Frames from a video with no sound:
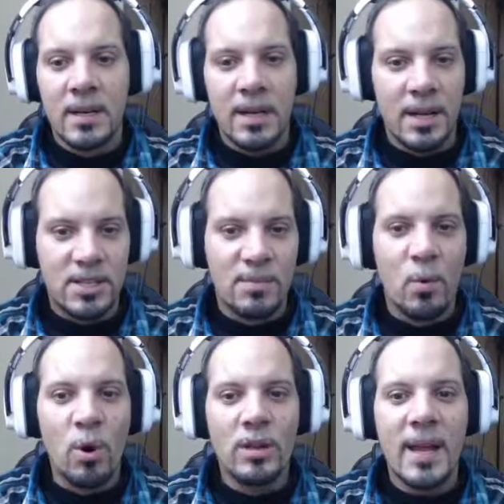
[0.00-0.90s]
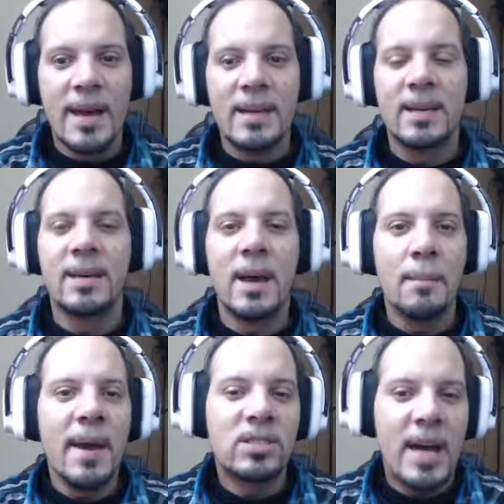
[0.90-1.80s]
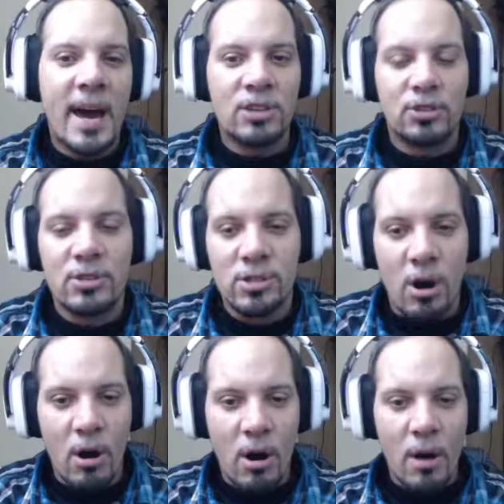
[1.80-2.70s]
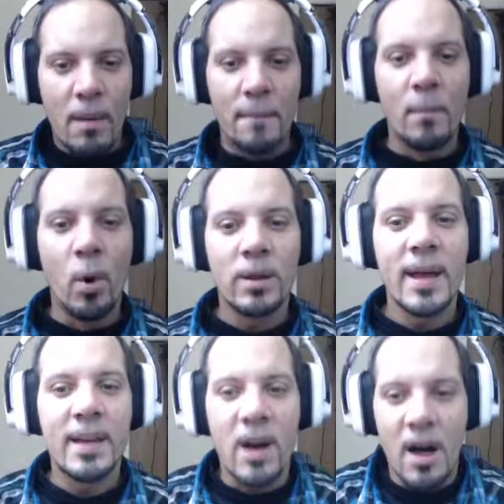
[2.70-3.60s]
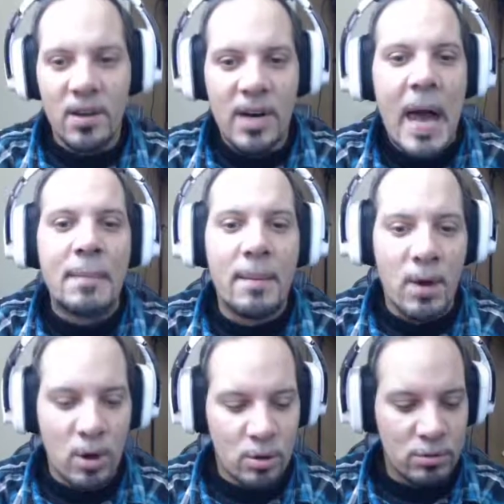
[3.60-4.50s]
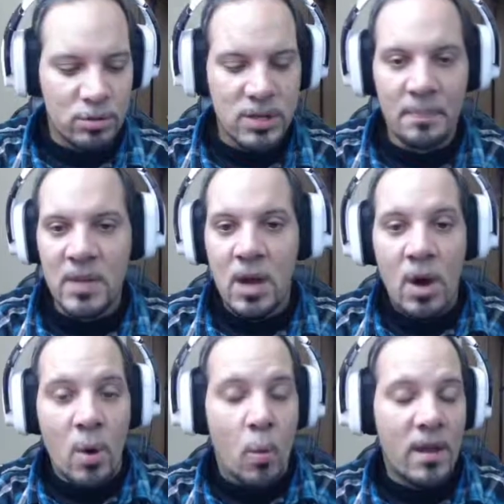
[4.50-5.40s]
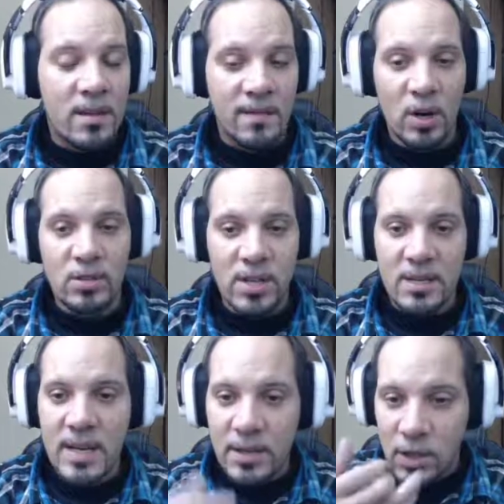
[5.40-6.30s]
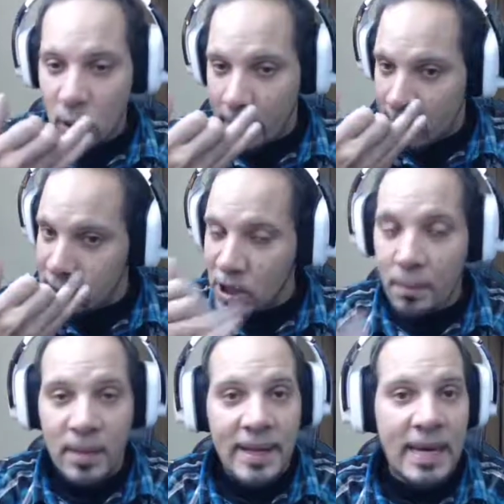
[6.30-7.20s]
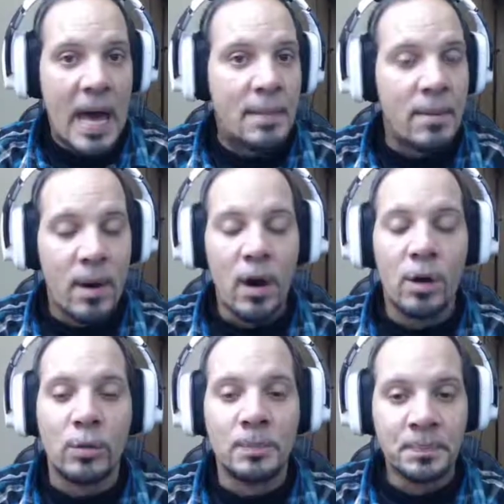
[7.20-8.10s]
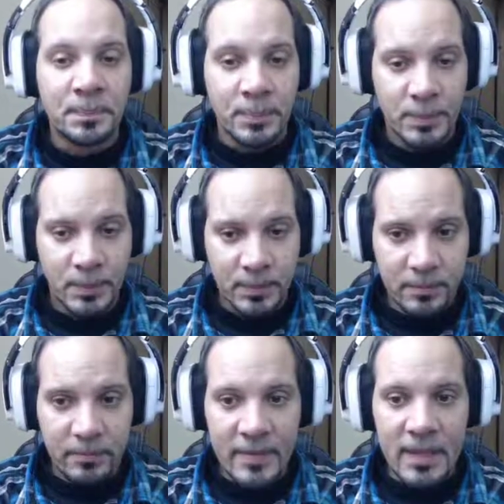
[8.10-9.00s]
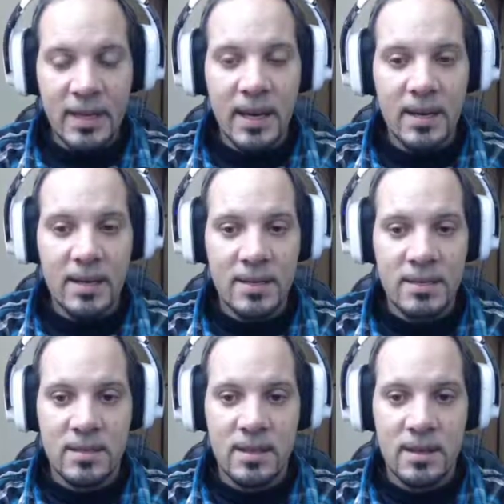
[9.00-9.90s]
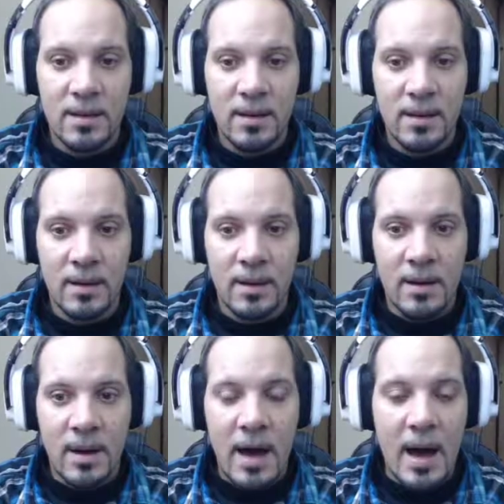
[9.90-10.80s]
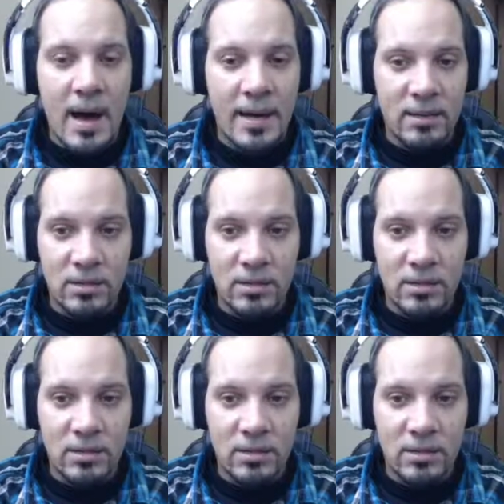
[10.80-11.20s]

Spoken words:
It's more like, it makes Asheron's Call more like other MMOs. One of the first things I do when I start playing an MMO is I